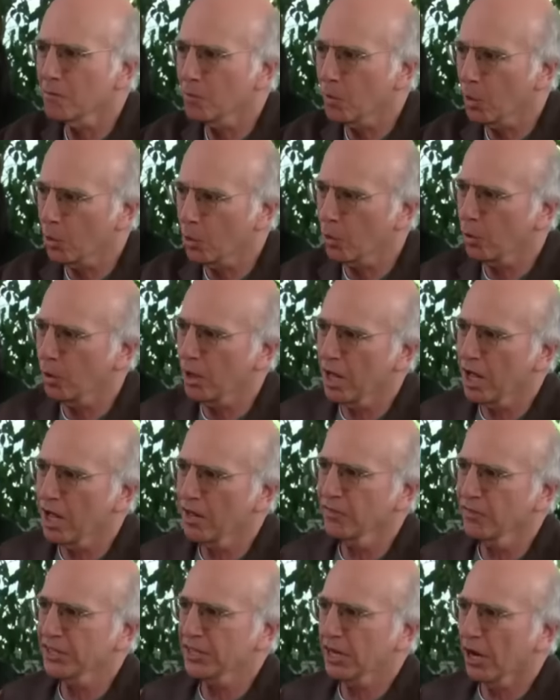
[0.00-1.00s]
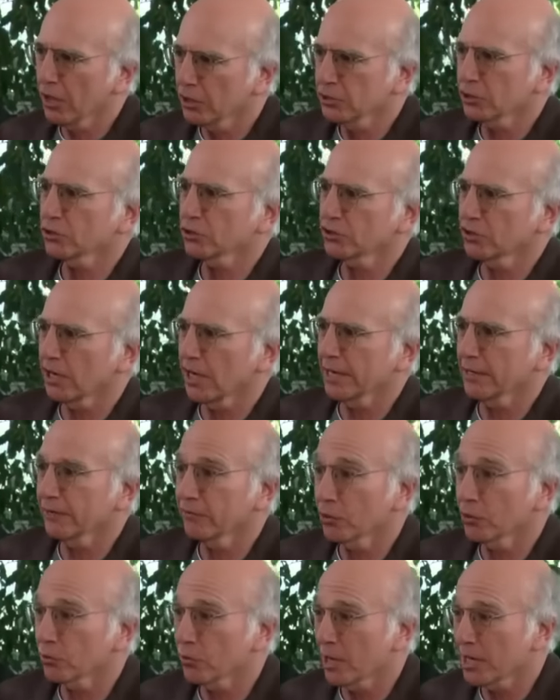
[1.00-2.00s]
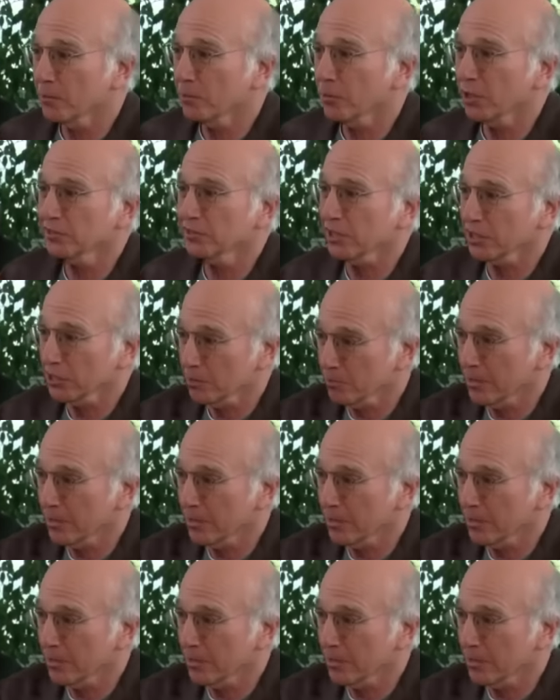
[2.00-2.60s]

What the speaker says: mole on the underside of your right breast that